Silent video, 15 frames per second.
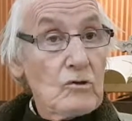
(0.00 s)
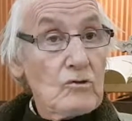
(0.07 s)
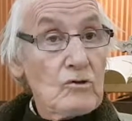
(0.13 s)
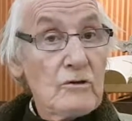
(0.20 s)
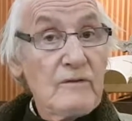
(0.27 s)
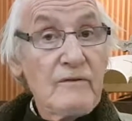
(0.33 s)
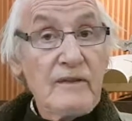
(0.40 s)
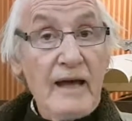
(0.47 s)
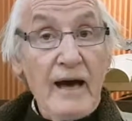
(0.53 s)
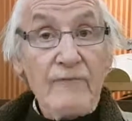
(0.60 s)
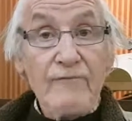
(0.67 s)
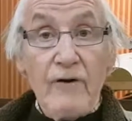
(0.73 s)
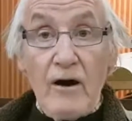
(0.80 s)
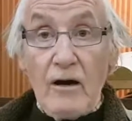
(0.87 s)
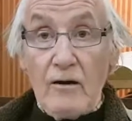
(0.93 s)
So even
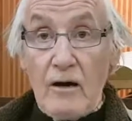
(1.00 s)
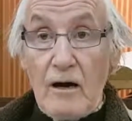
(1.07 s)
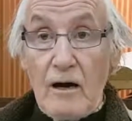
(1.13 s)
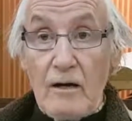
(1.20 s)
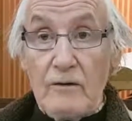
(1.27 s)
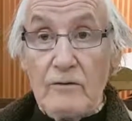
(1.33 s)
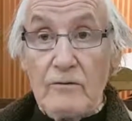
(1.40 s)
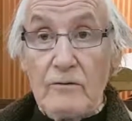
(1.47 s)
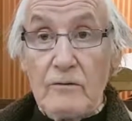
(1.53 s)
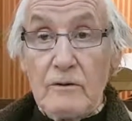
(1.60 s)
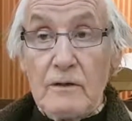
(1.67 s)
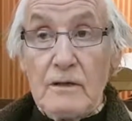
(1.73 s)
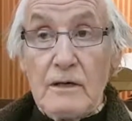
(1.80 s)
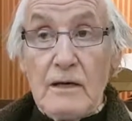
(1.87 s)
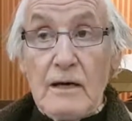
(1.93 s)
that far on.
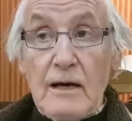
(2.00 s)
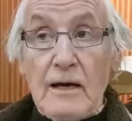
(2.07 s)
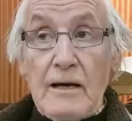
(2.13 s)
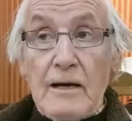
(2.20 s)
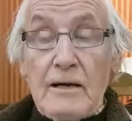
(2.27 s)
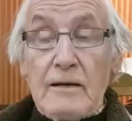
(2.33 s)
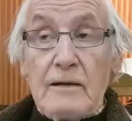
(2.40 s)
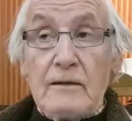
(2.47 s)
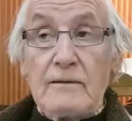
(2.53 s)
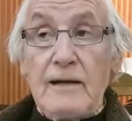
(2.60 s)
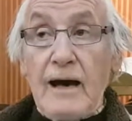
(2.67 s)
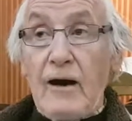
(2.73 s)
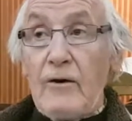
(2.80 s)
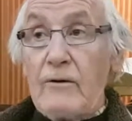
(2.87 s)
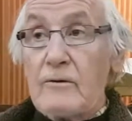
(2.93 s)

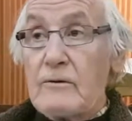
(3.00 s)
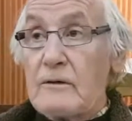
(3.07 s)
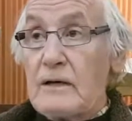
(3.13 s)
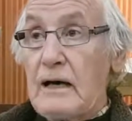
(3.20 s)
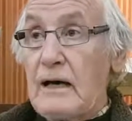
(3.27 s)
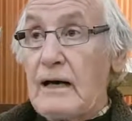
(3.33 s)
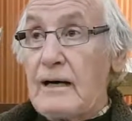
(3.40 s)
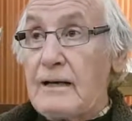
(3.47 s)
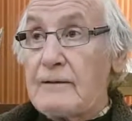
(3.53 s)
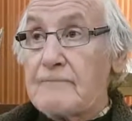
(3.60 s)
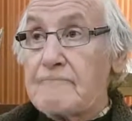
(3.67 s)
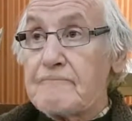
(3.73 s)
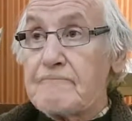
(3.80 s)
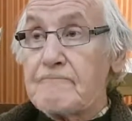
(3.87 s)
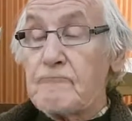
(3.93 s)
Now,
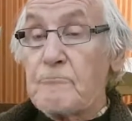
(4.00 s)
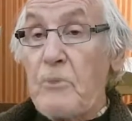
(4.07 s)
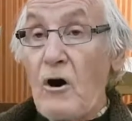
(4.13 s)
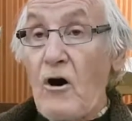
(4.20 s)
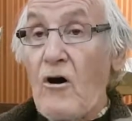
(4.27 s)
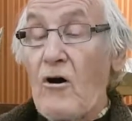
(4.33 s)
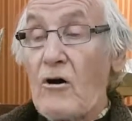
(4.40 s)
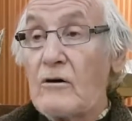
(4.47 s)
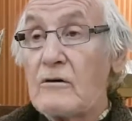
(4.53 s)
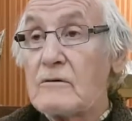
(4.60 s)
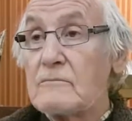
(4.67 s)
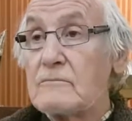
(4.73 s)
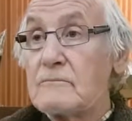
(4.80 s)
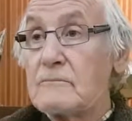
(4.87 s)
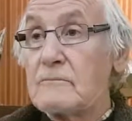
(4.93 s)

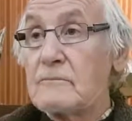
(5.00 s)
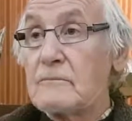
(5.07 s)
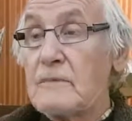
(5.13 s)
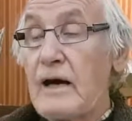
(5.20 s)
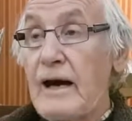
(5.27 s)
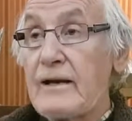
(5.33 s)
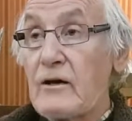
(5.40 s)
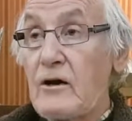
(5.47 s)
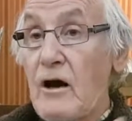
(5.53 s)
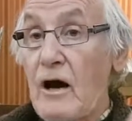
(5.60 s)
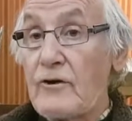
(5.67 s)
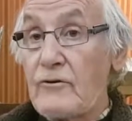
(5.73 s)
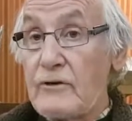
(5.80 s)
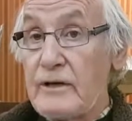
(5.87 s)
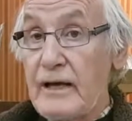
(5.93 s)
Paul kind of
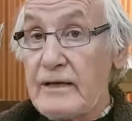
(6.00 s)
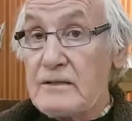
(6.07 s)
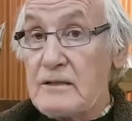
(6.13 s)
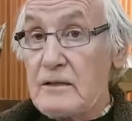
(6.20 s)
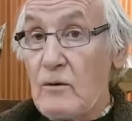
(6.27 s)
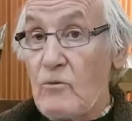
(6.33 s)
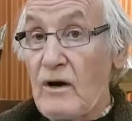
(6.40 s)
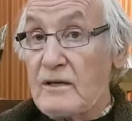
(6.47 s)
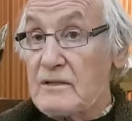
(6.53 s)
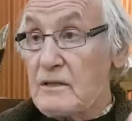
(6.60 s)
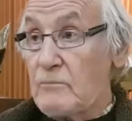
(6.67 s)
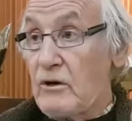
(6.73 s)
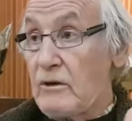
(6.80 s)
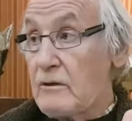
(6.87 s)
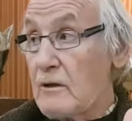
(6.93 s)
contradicts the
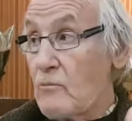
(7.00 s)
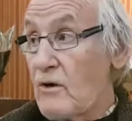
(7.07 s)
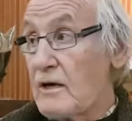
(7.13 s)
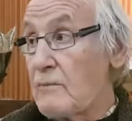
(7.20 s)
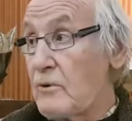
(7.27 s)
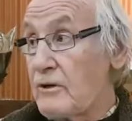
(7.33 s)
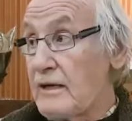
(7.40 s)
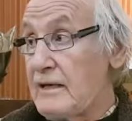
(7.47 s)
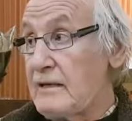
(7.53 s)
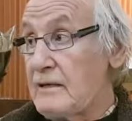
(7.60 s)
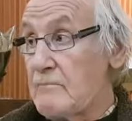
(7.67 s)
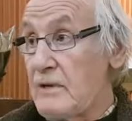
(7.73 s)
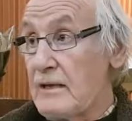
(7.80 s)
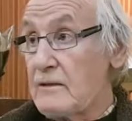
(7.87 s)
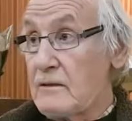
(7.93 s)
one about
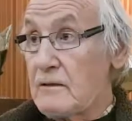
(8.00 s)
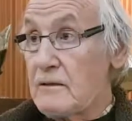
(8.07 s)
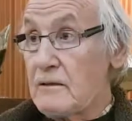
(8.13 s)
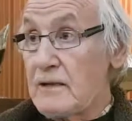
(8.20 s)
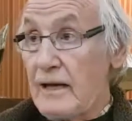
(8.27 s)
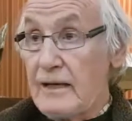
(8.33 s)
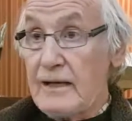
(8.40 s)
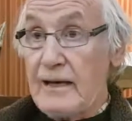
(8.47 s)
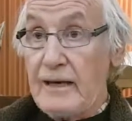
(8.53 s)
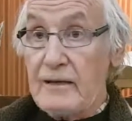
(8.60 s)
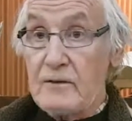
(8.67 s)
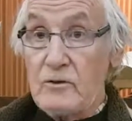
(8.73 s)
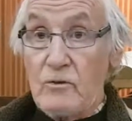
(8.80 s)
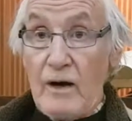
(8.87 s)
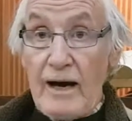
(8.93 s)
eating meat
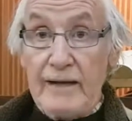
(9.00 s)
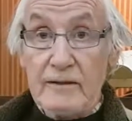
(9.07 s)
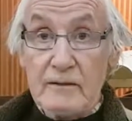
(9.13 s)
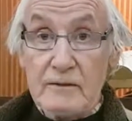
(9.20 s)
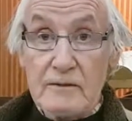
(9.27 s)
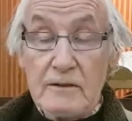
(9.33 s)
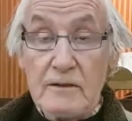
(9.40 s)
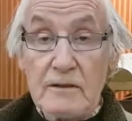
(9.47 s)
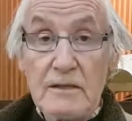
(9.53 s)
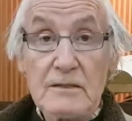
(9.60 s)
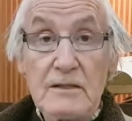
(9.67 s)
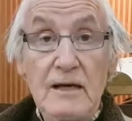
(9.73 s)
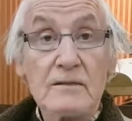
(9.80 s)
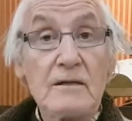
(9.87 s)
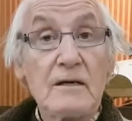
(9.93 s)
dedicated to idols. He
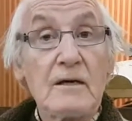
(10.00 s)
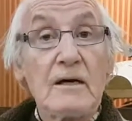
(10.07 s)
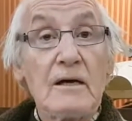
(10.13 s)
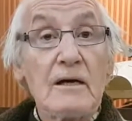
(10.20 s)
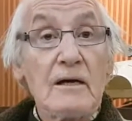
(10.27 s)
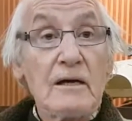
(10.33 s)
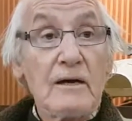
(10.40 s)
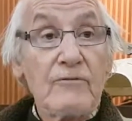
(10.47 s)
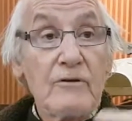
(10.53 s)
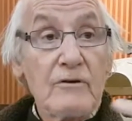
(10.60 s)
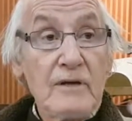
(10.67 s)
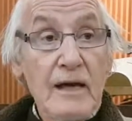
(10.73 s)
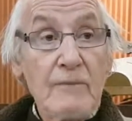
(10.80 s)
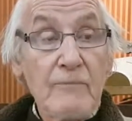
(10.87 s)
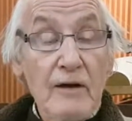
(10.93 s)
says, if
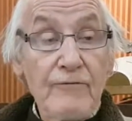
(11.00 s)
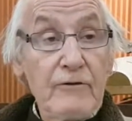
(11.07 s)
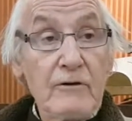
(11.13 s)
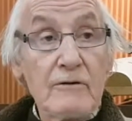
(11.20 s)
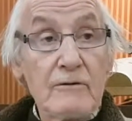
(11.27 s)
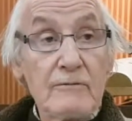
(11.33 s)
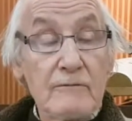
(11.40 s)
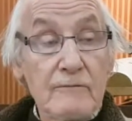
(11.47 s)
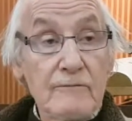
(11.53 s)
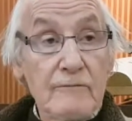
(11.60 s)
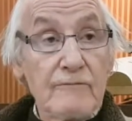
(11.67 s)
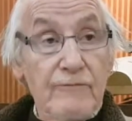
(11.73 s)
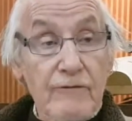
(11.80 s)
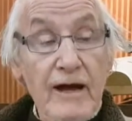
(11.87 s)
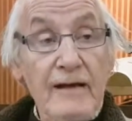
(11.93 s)
your
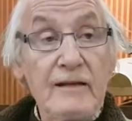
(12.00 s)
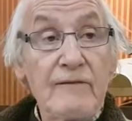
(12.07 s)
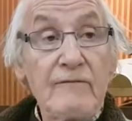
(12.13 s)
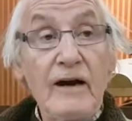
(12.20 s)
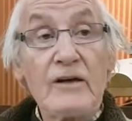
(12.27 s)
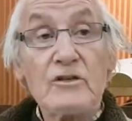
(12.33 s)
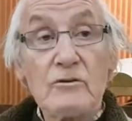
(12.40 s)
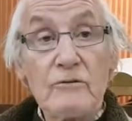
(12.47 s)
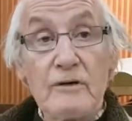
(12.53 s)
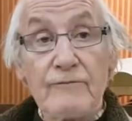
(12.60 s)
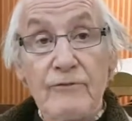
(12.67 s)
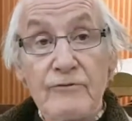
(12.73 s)
friend invites you in